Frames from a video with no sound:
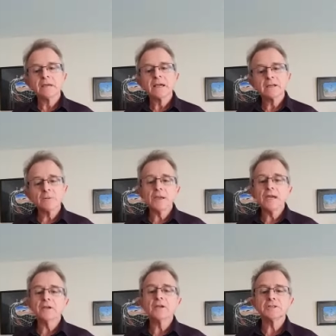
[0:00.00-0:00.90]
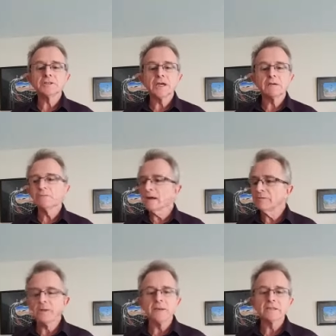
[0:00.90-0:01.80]
and they'll be out each day
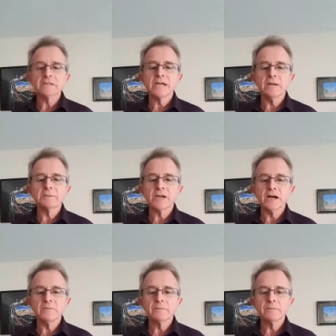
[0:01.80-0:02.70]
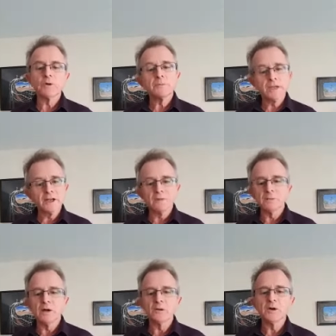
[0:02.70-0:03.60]
roughly about the same time, or depending on what
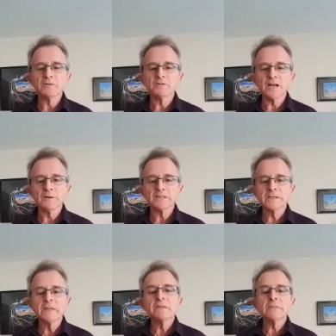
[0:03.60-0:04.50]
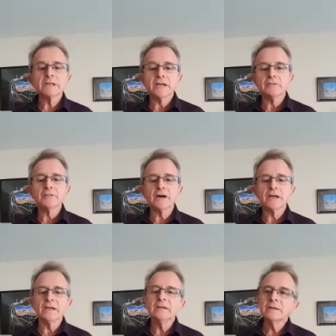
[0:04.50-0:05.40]
my workflow is Monday to
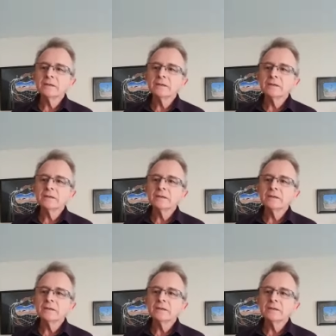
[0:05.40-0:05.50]
Friday.